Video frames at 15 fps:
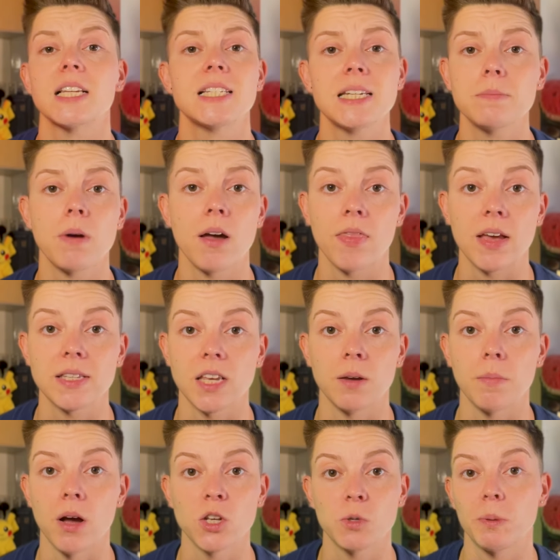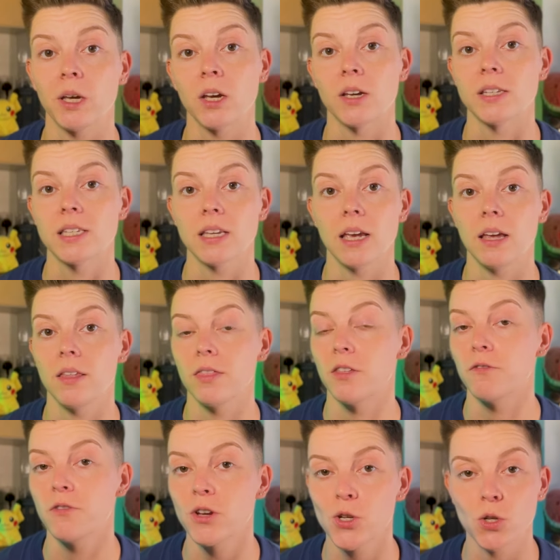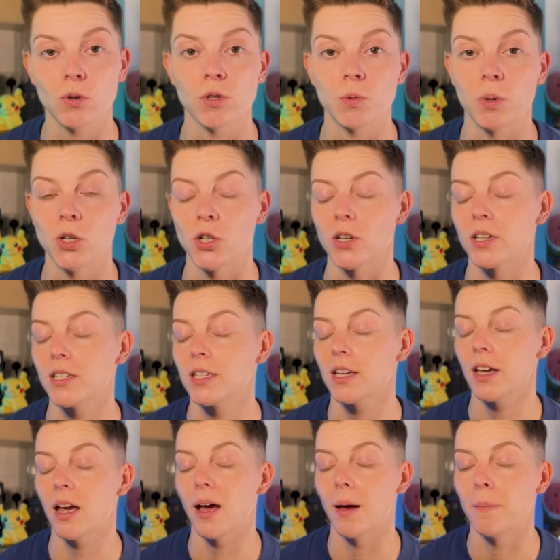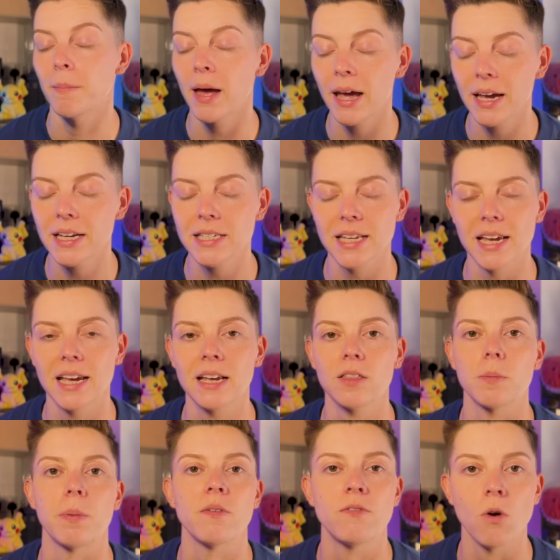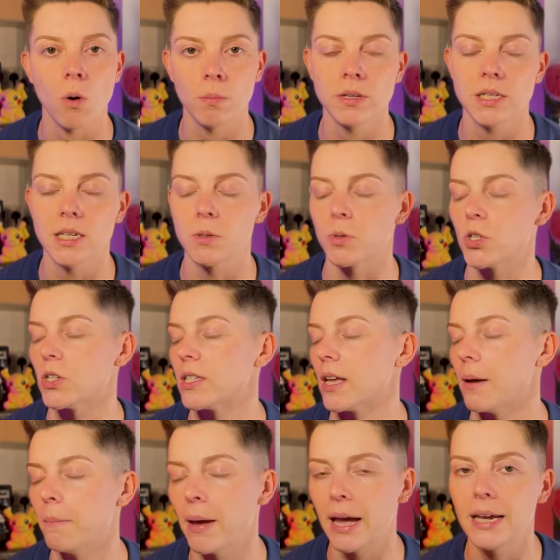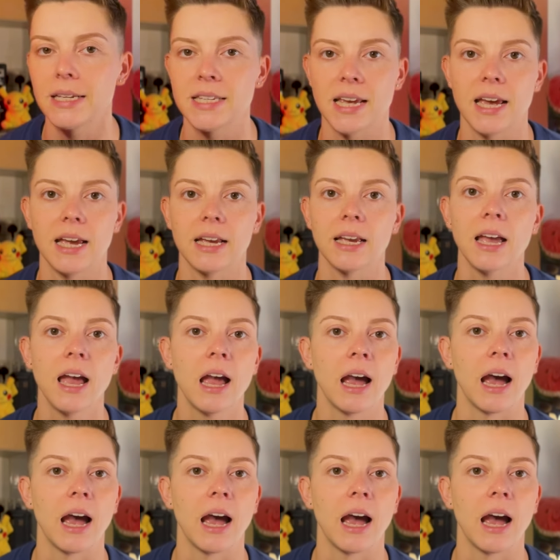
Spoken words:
I didn't mind that so much because the visuals were just amazing, the performances were just amazing.